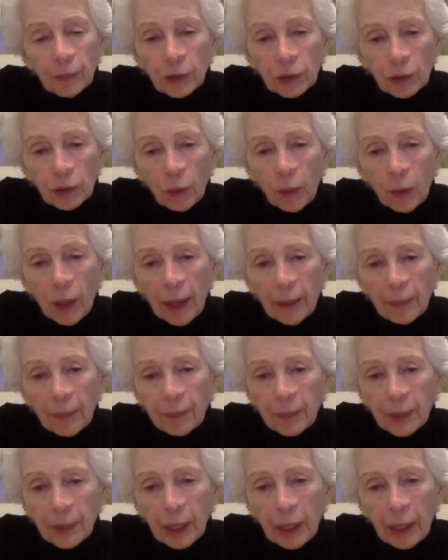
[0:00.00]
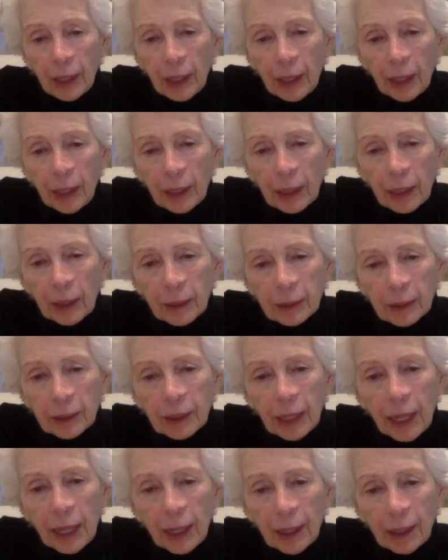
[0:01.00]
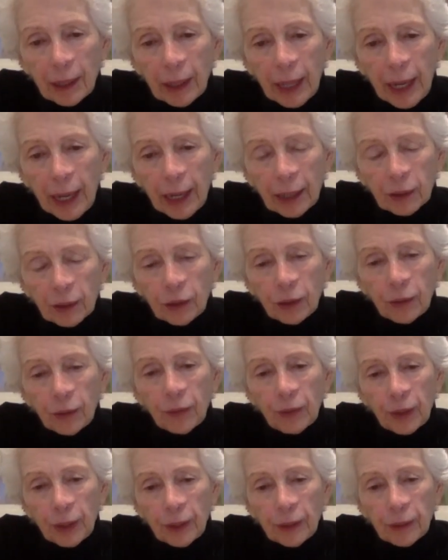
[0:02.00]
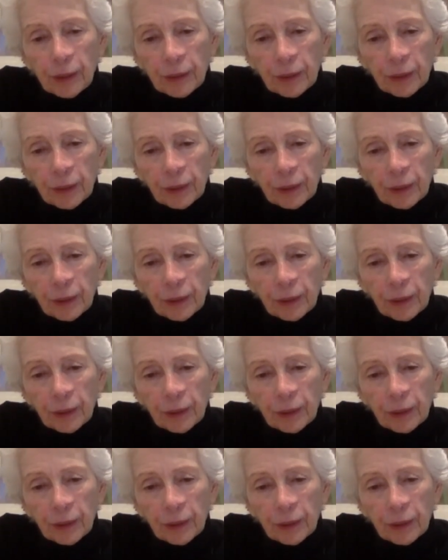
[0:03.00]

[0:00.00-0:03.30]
So I'm staying active and